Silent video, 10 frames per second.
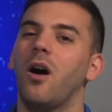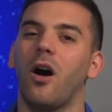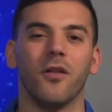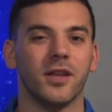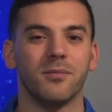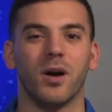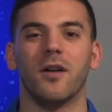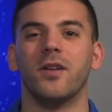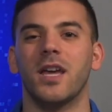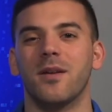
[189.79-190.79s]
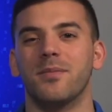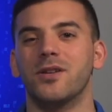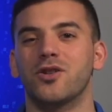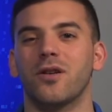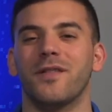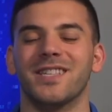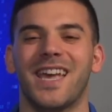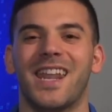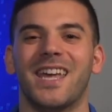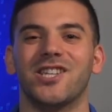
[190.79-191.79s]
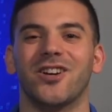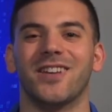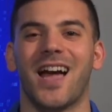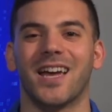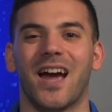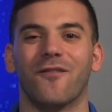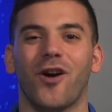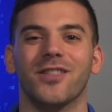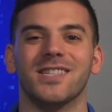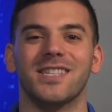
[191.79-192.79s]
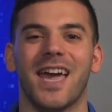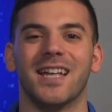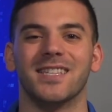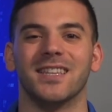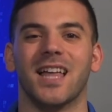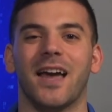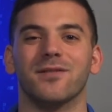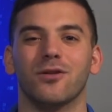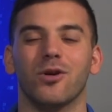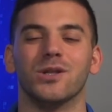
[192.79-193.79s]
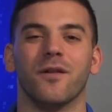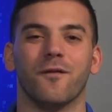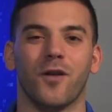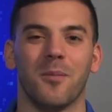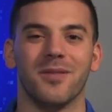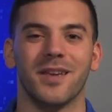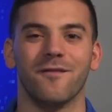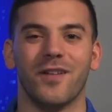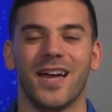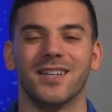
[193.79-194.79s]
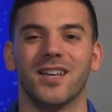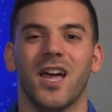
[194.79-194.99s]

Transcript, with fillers: all the above, and be sure to visit NAHL.com for all the stats and live scores from the event.